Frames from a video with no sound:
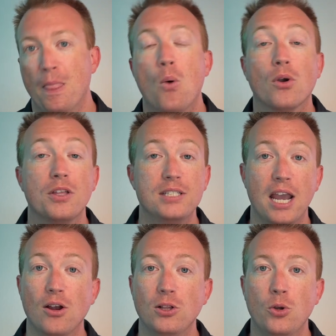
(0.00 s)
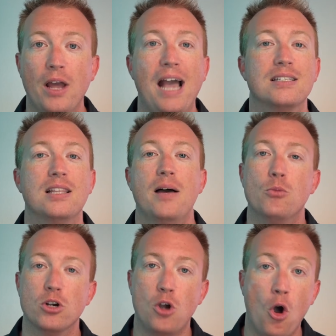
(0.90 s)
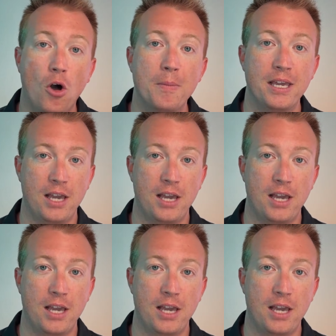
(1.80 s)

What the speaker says: Where the Terra Luna has a lot more calming